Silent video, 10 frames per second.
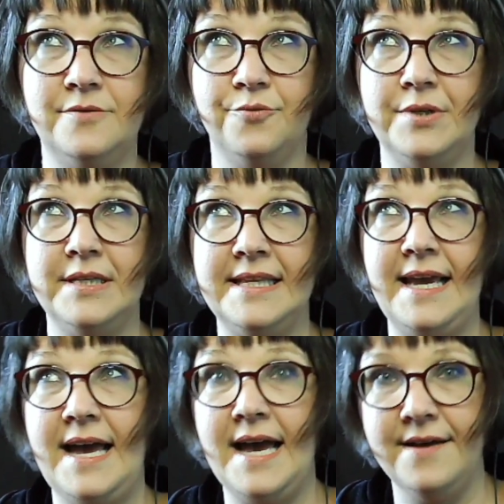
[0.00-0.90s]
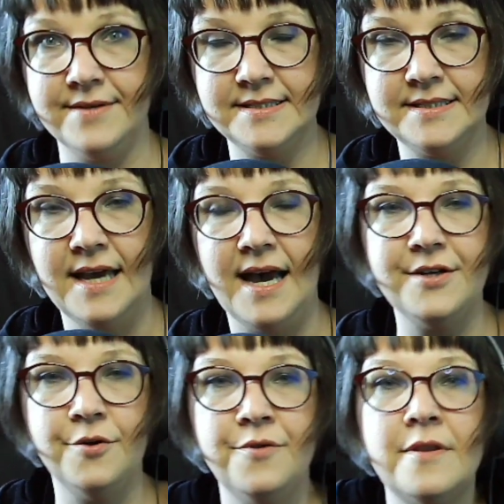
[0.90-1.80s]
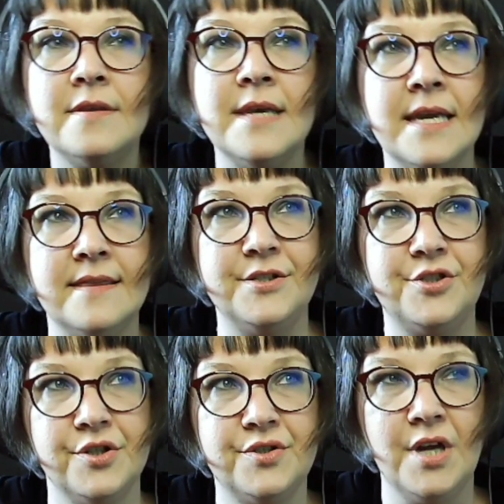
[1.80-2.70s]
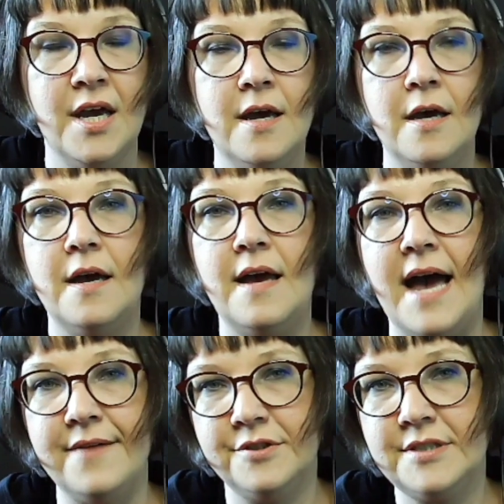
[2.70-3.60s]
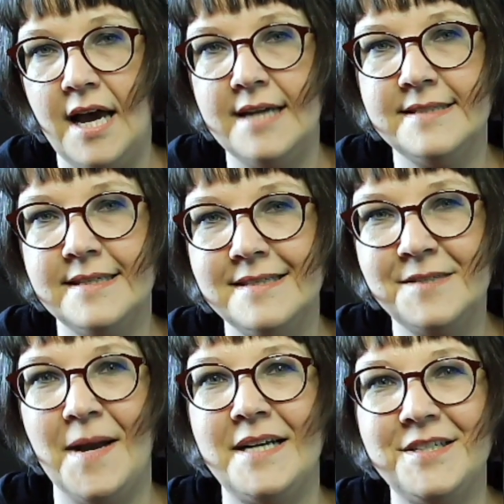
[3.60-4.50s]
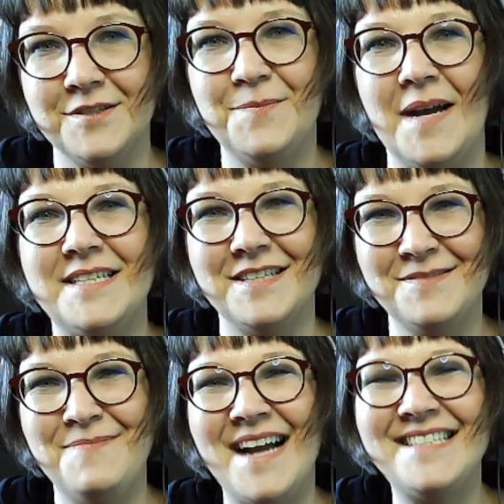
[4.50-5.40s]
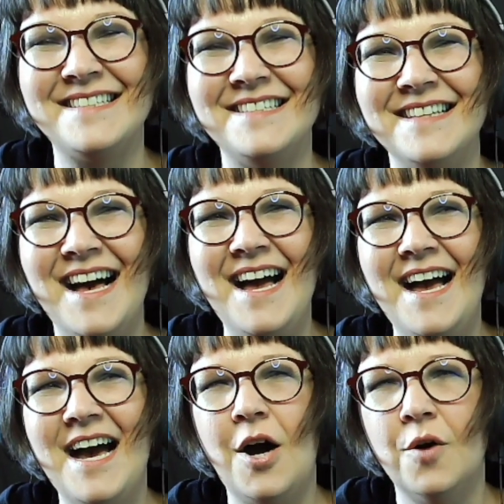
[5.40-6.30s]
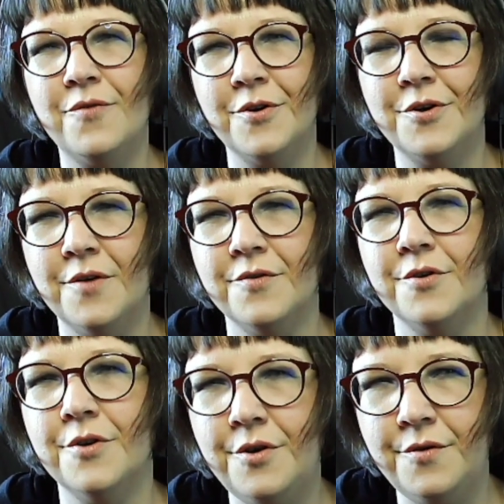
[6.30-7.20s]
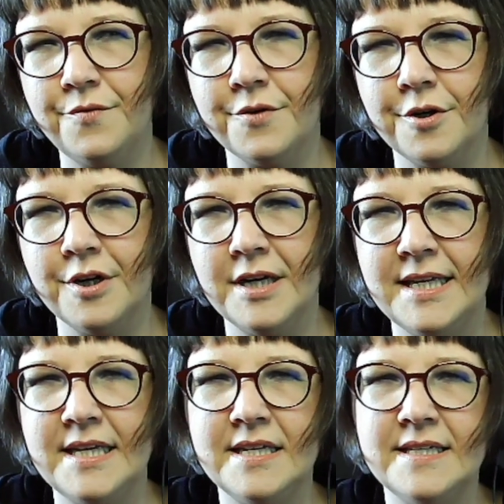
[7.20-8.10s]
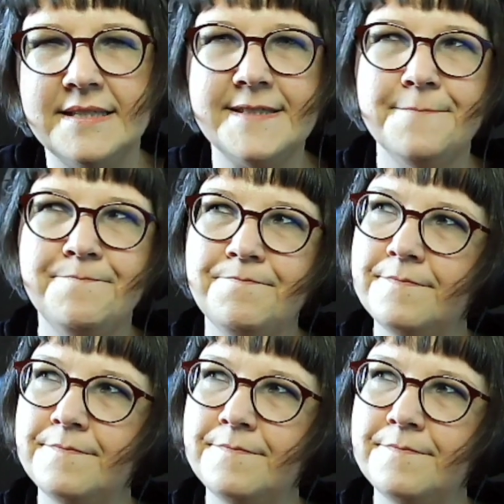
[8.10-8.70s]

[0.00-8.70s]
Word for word: really have it. I don't think that just advertising spectacle, spectacle, spectacle over and over and over is